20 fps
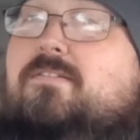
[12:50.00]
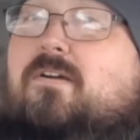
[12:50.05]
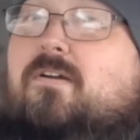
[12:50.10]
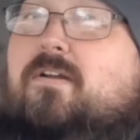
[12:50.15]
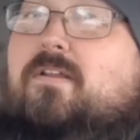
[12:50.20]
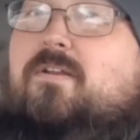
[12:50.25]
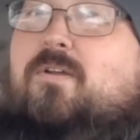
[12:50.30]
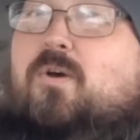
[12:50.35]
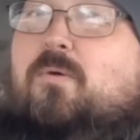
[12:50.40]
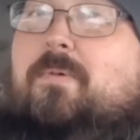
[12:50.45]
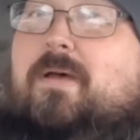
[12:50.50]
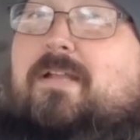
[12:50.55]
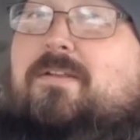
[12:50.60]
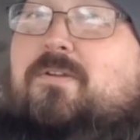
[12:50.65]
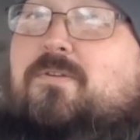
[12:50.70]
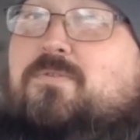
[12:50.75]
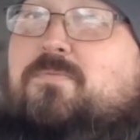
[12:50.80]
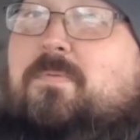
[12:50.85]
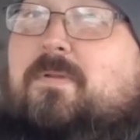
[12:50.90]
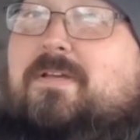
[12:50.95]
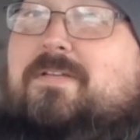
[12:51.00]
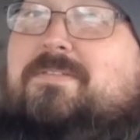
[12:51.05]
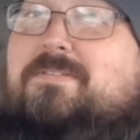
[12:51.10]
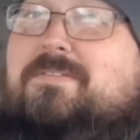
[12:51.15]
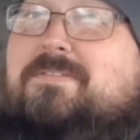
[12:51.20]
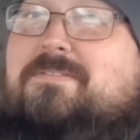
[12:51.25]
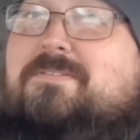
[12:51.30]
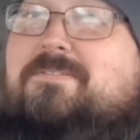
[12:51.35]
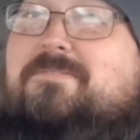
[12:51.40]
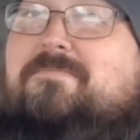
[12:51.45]
already know about those
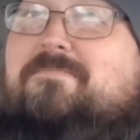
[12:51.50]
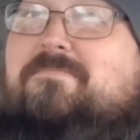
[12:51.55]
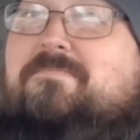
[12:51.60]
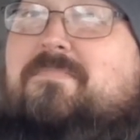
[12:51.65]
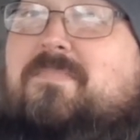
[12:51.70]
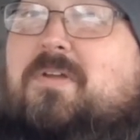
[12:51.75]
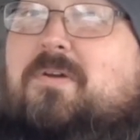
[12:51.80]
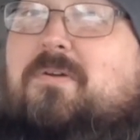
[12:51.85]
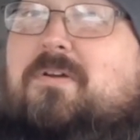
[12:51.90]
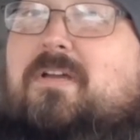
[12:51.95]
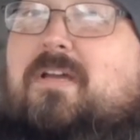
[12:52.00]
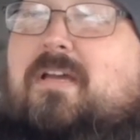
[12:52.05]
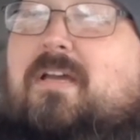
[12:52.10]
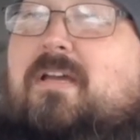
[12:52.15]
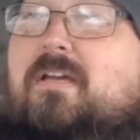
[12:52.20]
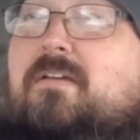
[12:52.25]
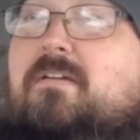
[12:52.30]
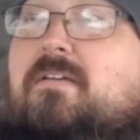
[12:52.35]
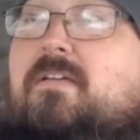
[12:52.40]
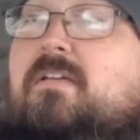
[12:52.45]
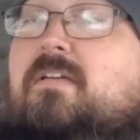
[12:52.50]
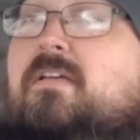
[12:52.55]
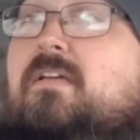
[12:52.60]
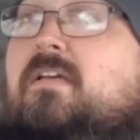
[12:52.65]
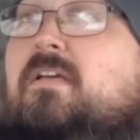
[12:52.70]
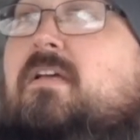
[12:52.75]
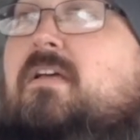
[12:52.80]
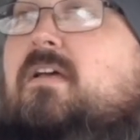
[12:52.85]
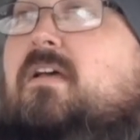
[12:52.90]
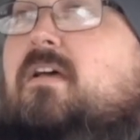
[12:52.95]
places, okay?
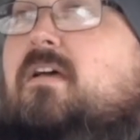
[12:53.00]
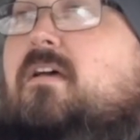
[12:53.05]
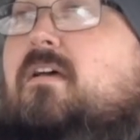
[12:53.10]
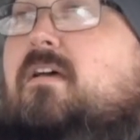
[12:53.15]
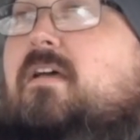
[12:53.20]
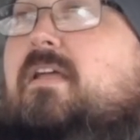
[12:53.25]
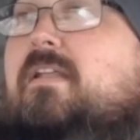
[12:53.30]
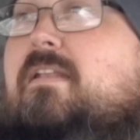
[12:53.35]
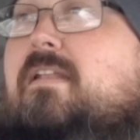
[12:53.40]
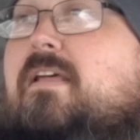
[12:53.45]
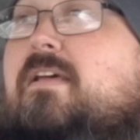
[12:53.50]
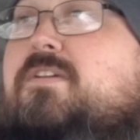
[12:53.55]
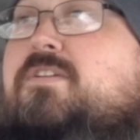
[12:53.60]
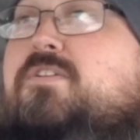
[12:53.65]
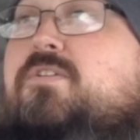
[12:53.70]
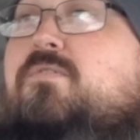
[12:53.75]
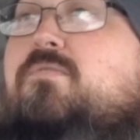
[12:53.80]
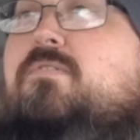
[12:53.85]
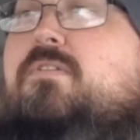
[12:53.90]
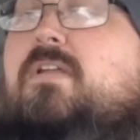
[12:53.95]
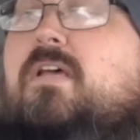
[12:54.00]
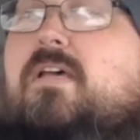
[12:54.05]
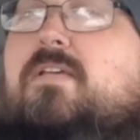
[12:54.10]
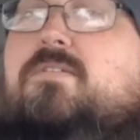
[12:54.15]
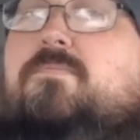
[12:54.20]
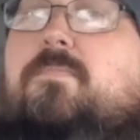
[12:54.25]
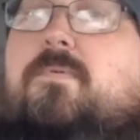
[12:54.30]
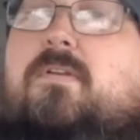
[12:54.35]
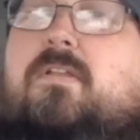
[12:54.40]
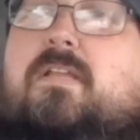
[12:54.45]
Unless you
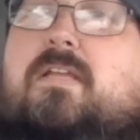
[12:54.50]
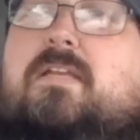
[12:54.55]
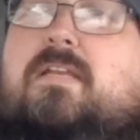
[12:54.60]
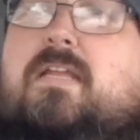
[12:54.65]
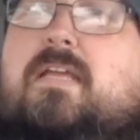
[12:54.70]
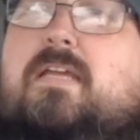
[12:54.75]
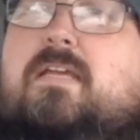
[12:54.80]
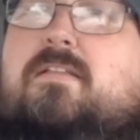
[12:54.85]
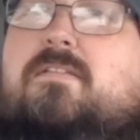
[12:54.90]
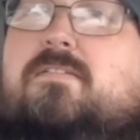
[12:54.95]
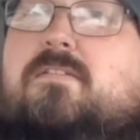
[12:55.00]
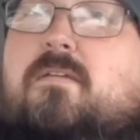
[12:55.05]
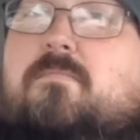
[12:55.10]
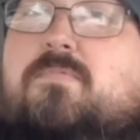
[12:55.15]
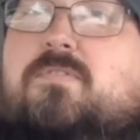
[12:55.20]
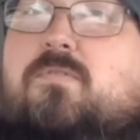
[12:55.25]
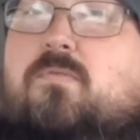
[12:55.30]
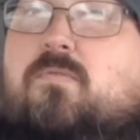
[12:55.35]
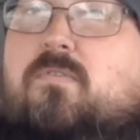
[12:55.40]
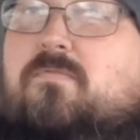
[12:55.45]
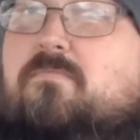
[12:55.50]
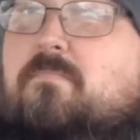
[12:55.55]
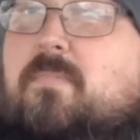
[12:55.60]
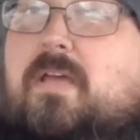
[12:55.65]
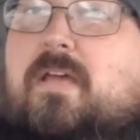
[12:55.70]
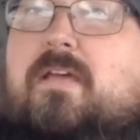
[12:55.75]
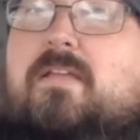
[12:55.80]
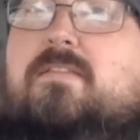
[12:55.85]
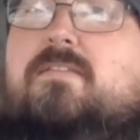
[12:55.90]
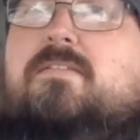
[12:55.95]
desperately need some sort of
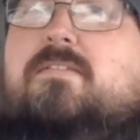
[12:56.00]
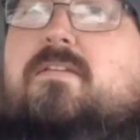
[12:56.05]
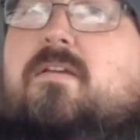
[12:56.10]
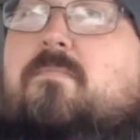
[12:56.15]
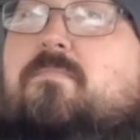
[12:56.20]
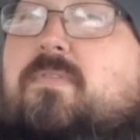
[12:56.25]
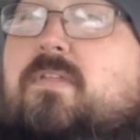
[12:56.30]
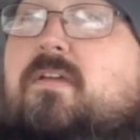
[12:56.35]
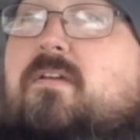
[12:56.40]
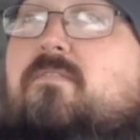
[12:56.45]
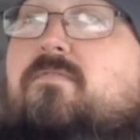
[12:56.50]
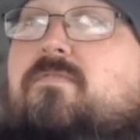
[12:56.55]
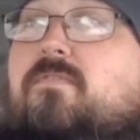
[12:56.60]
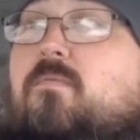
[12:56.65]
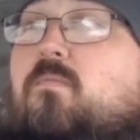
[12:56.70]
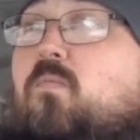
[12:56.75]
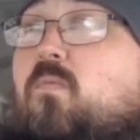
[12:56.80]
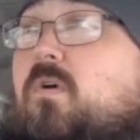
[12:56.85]
meds, something from